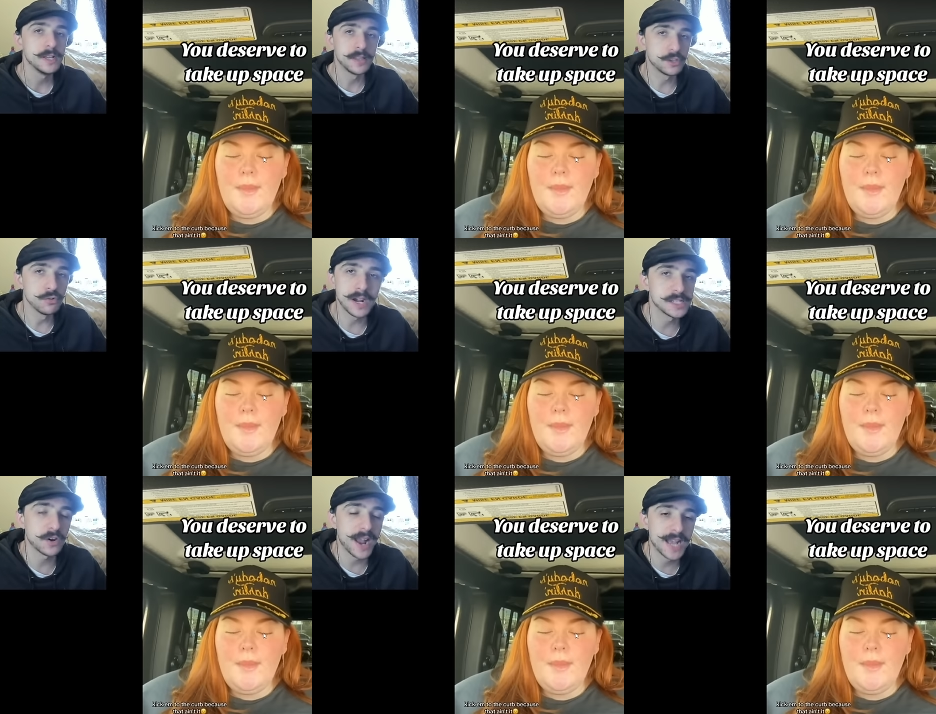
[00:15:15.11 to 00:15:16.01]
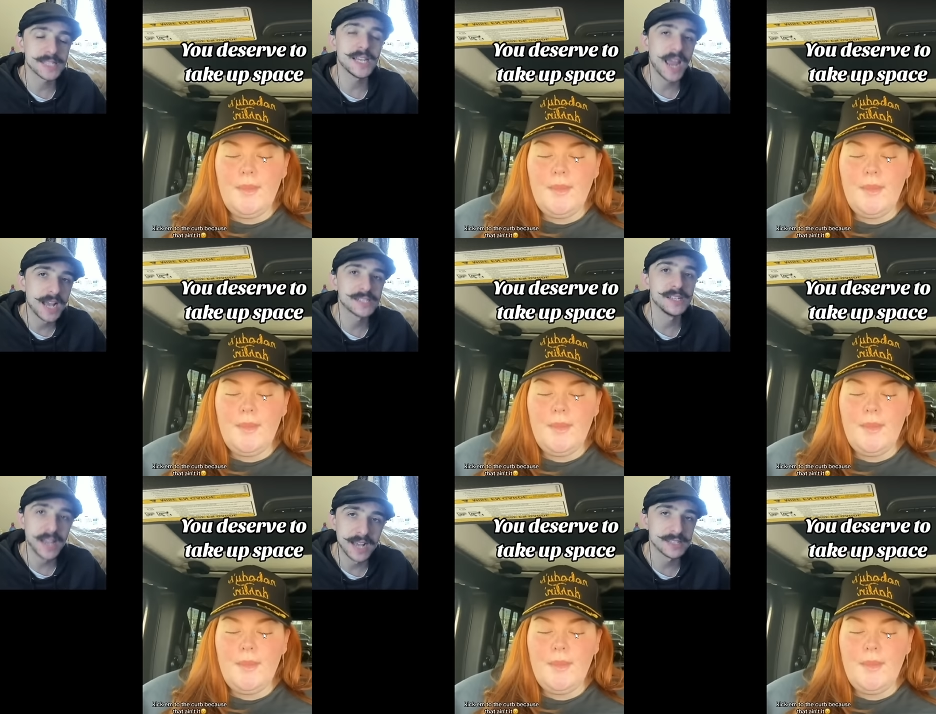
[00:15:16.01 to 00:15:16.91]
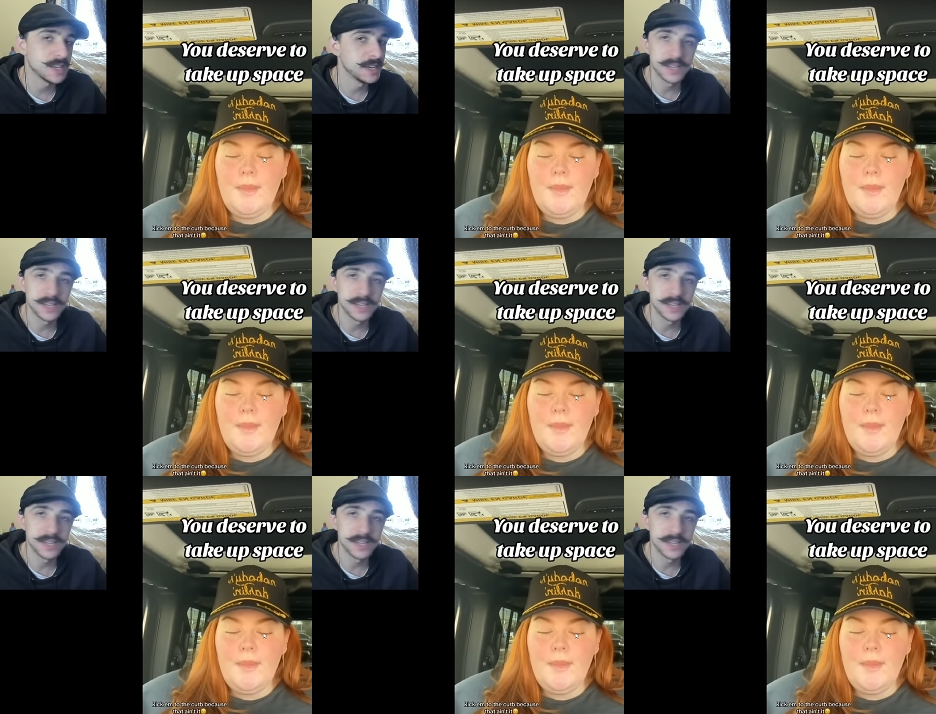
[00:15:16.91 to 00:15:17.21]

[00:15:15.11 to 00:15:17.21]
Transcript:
Speaker 1: Like you guys are asking, asking, asking, and